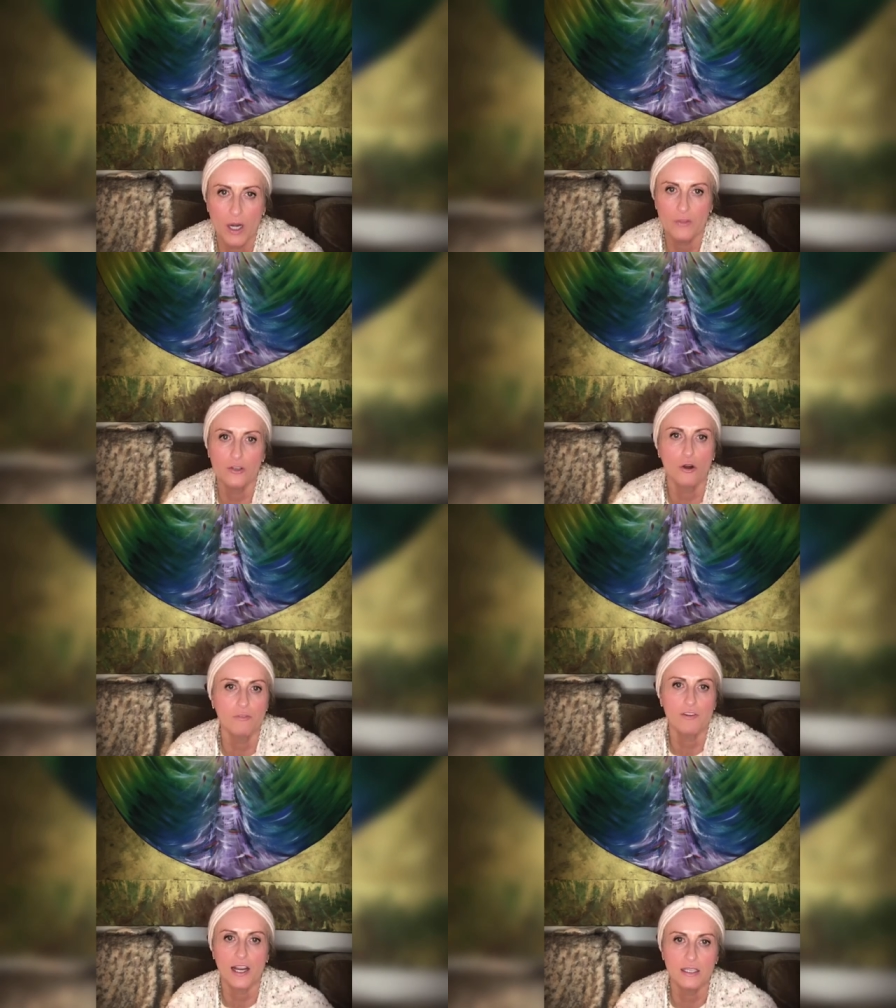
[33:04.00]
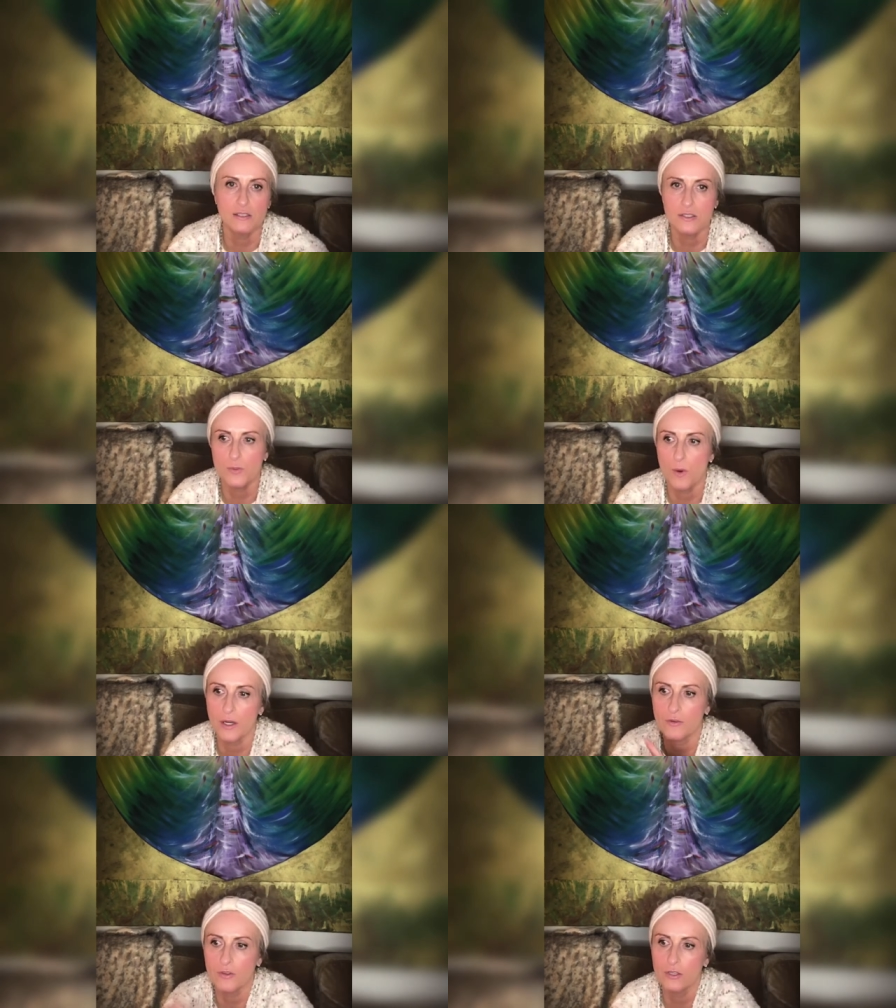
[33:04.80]
they not frightened? Why are
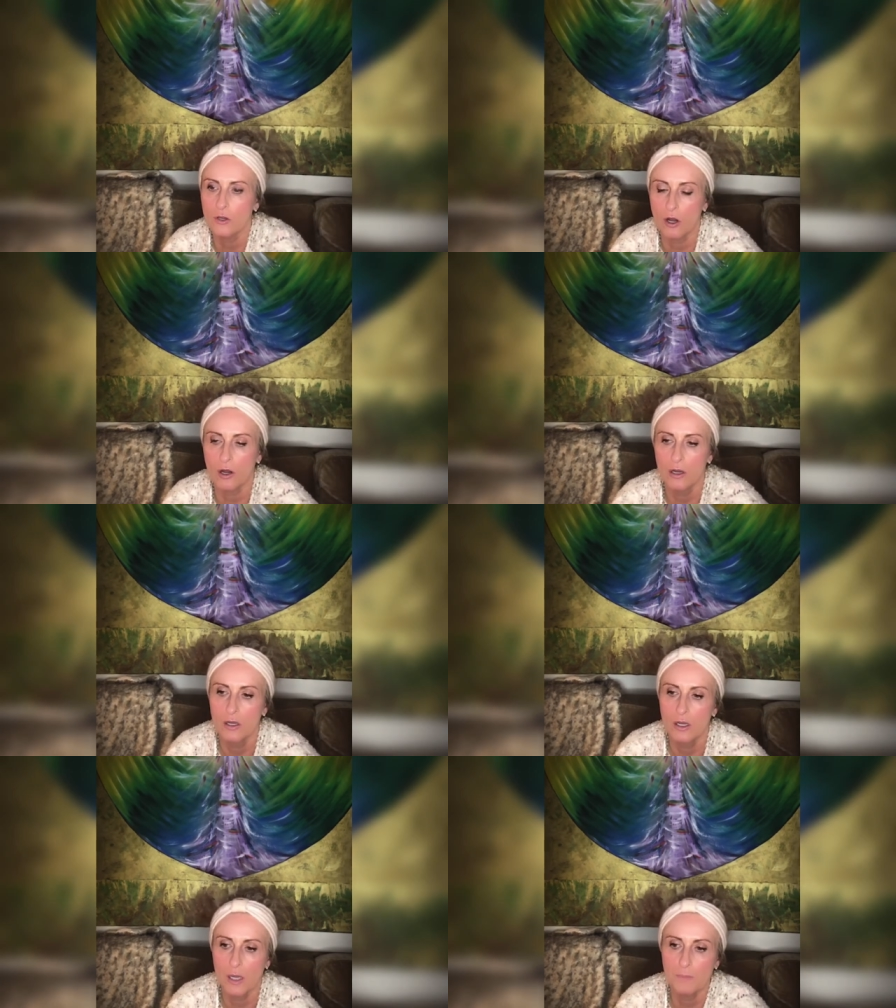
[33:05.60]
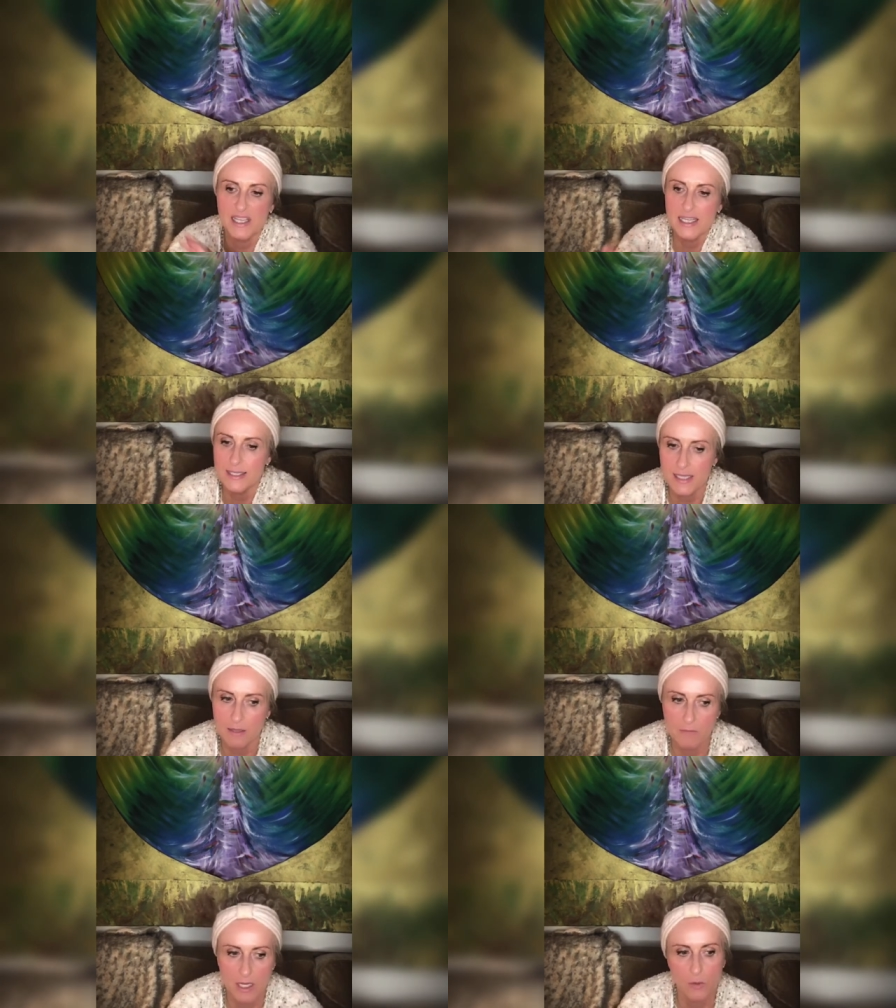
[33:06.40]
they not appeasing me?